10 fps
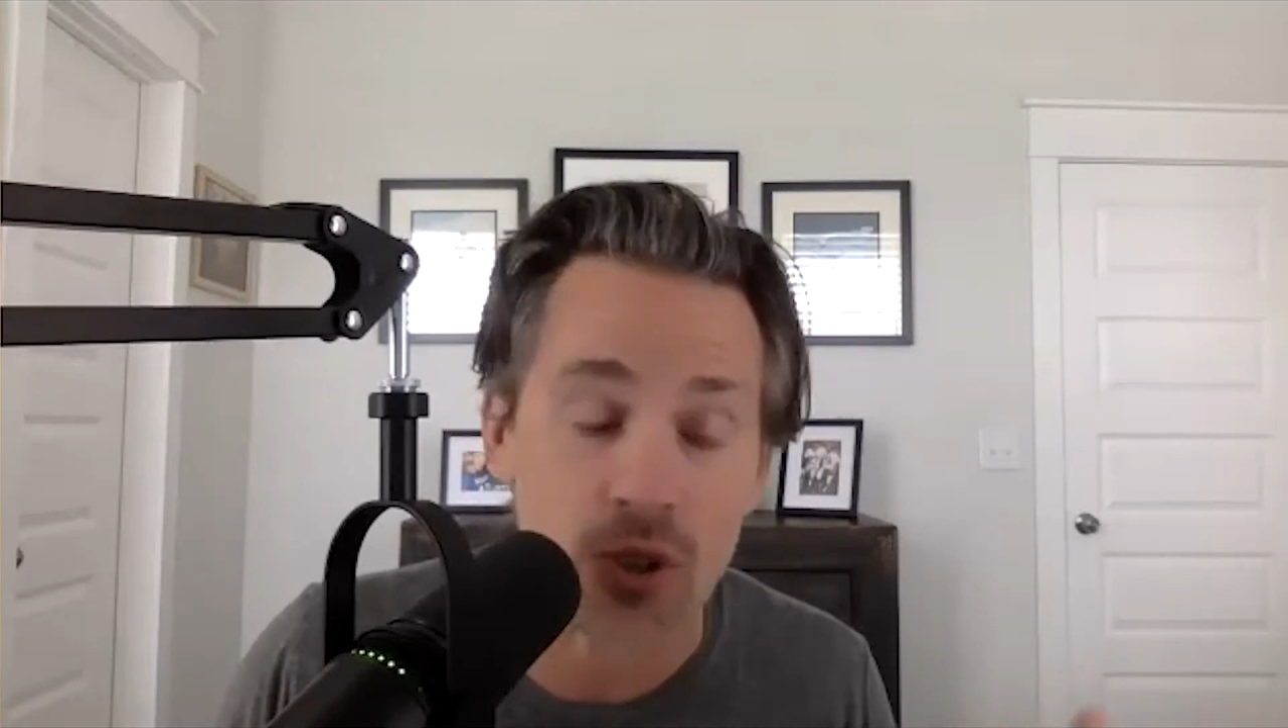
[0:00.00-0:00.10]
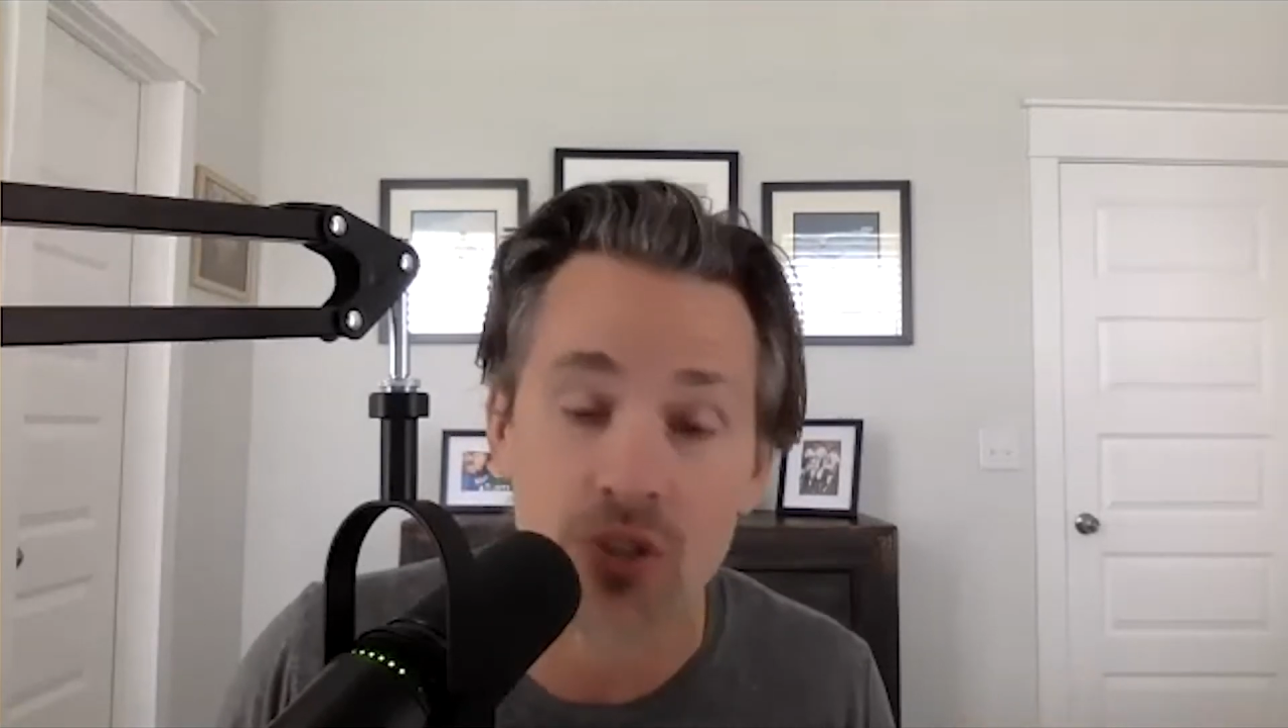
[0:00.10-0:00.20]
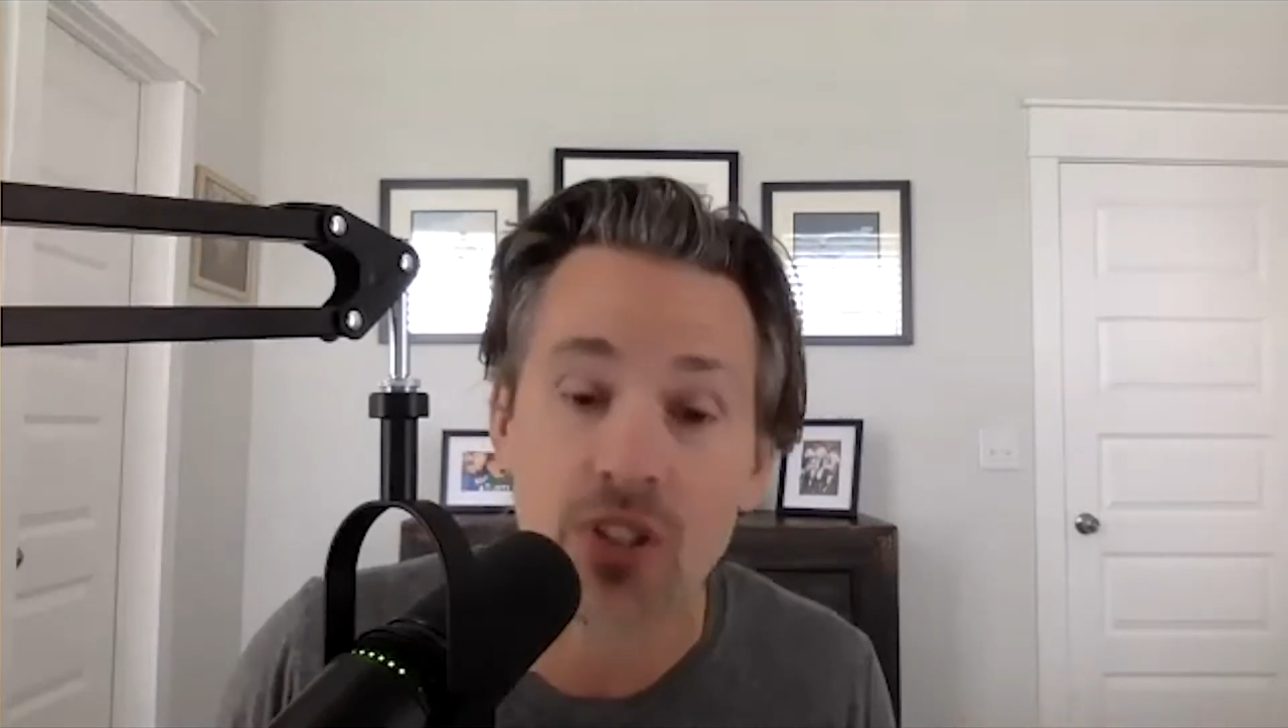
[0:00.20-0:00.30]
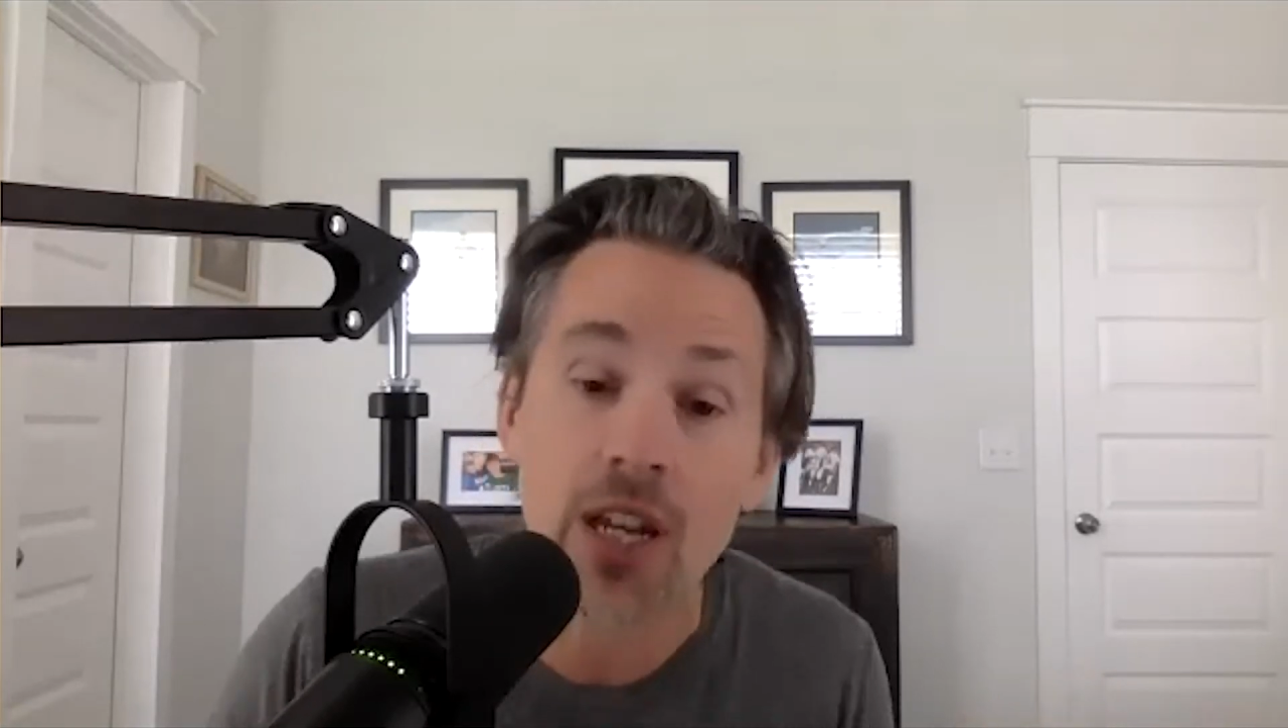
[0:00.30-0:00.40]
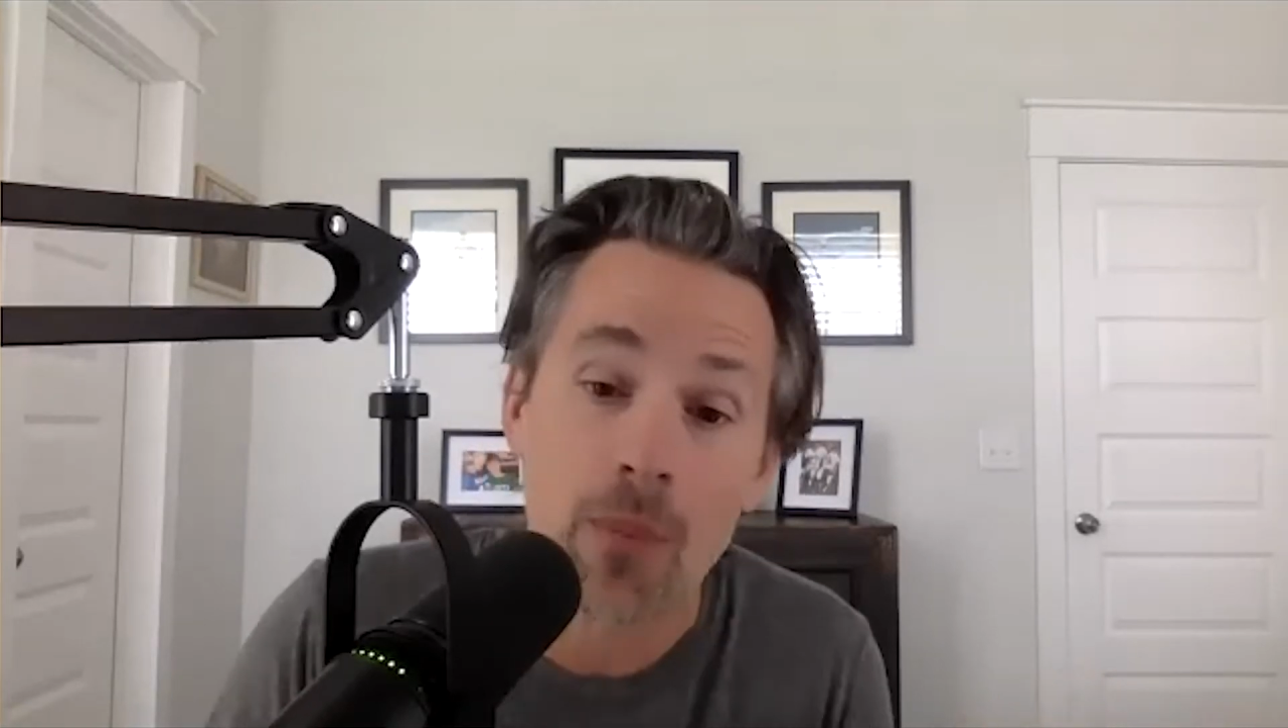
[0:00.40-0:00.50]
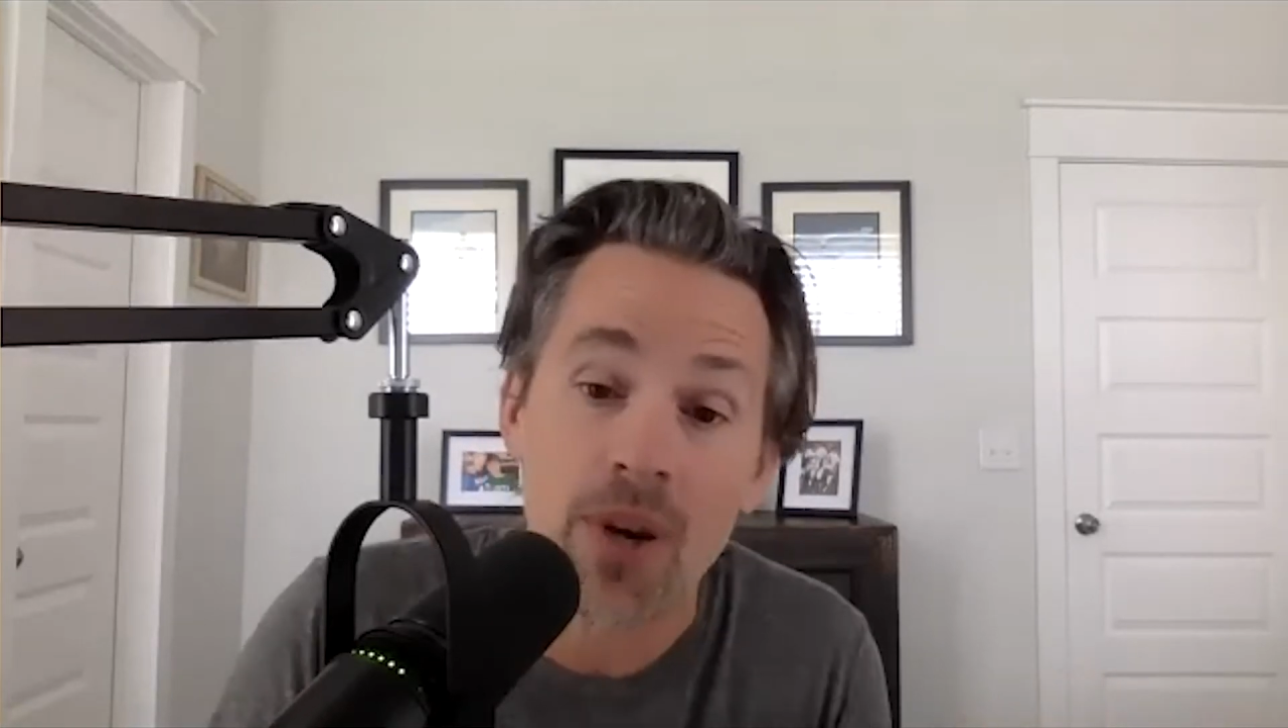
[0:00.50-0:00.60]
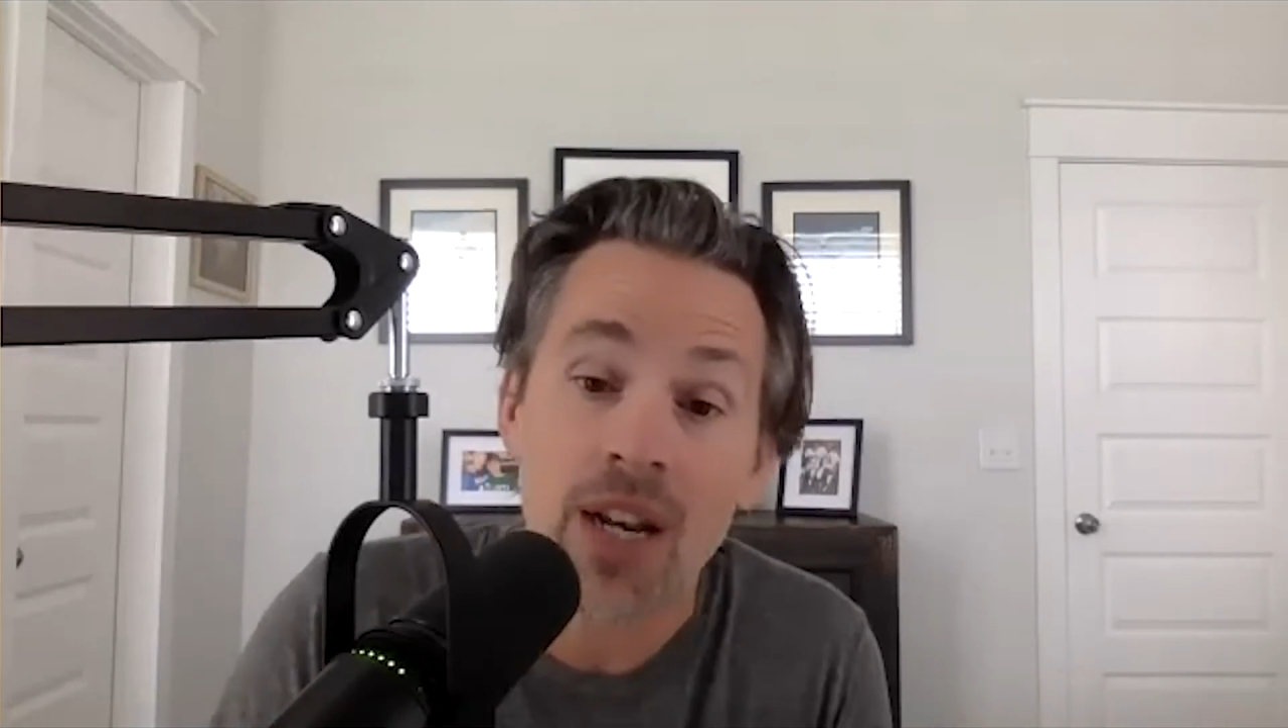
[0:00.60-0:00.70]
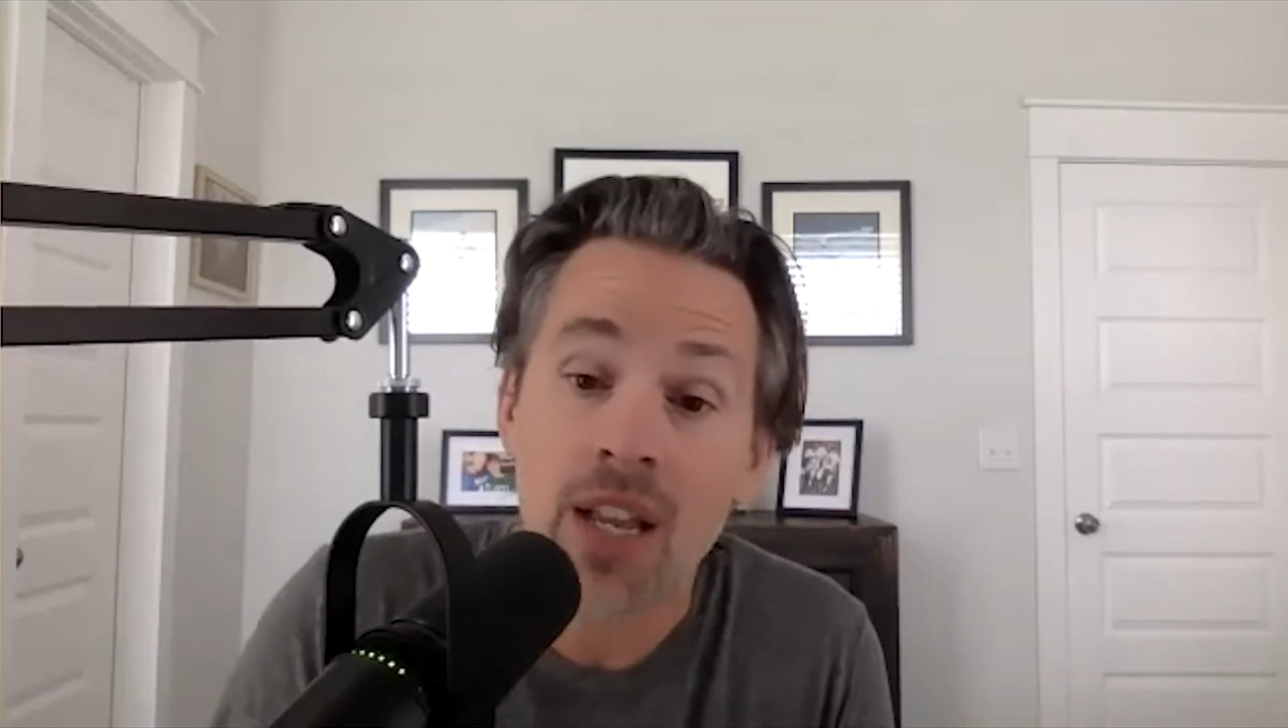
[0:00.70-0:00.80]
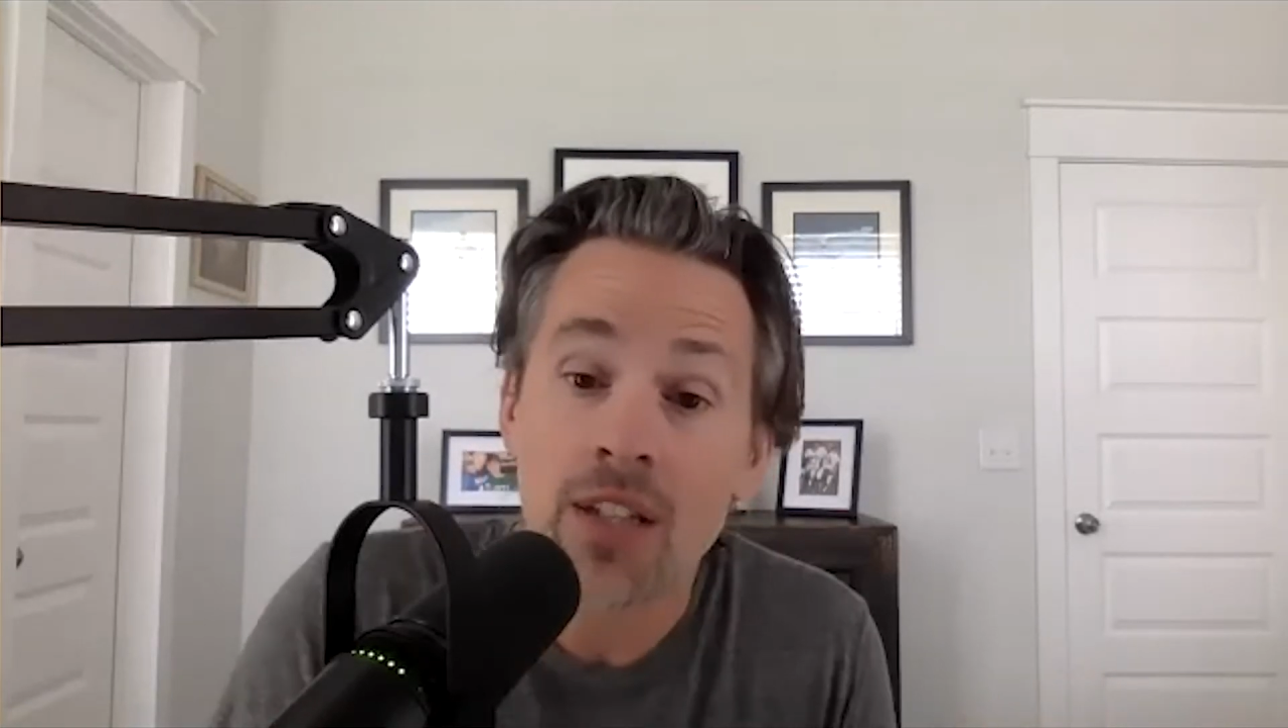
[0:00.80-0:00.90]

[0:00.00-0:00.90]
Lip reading: years later, but